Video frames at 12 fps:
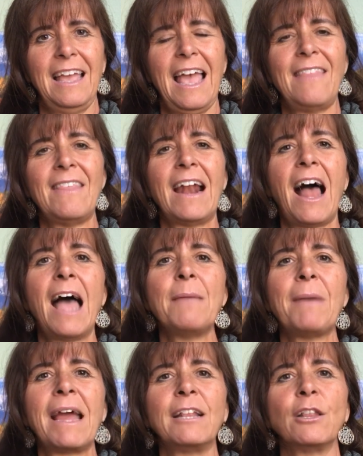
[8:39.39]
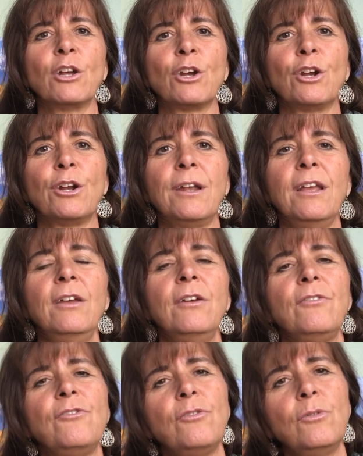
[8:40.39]
and that I might learn
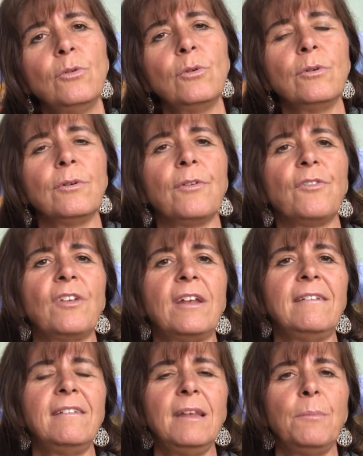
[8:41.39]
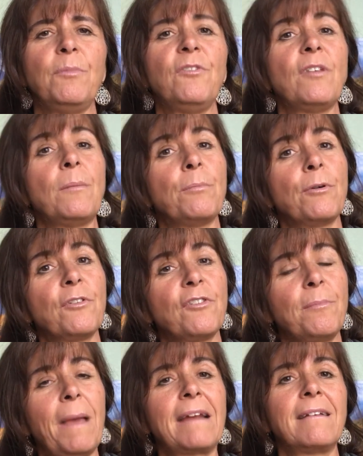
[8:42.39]
tools and tips and
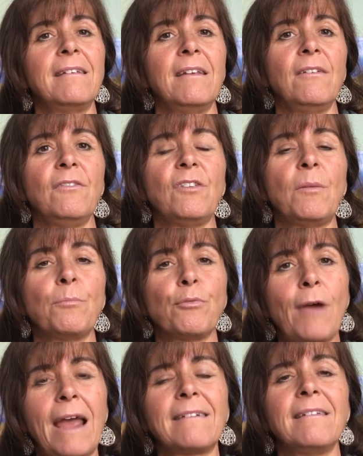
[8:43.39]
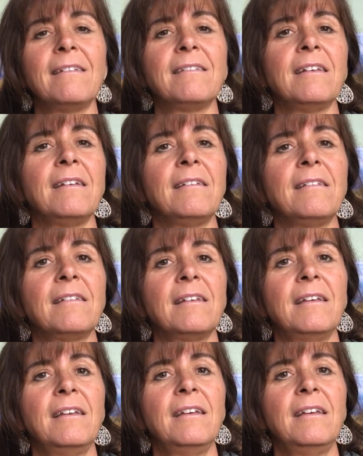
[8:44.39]
perspectives and practices
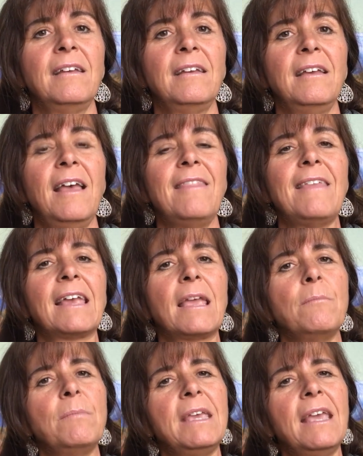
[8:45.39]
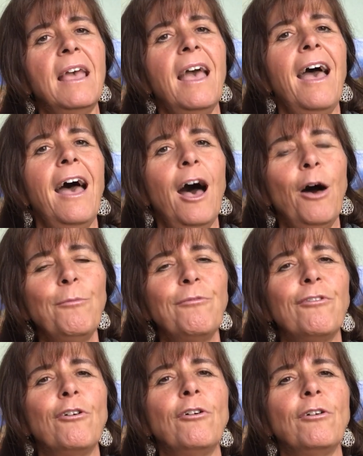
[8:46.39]
that can be
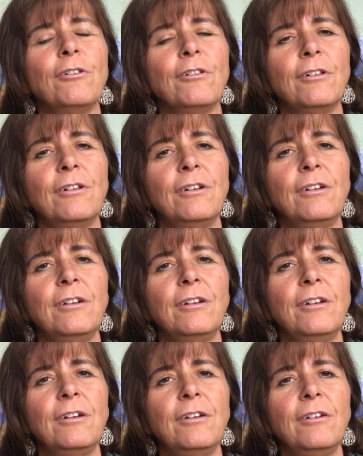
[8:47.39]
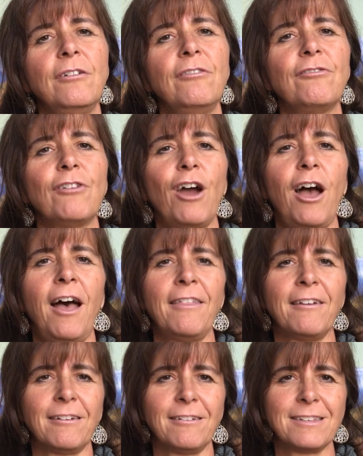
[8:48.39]
helpful for
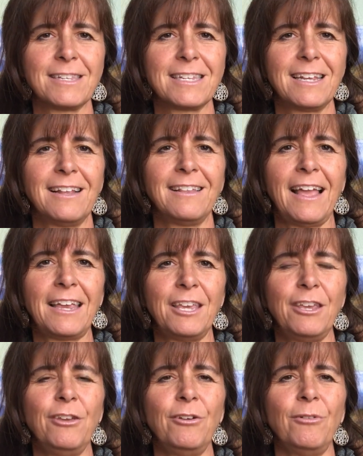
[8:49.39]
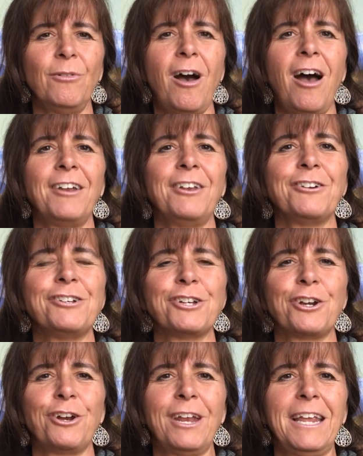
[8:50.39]
others like you on your
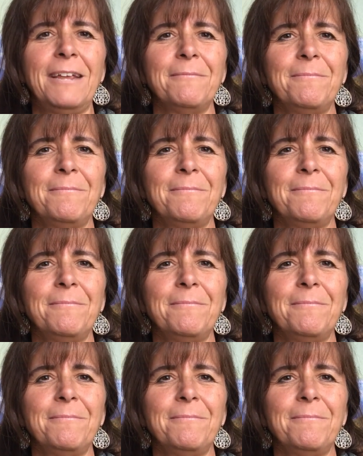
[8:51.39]
journey.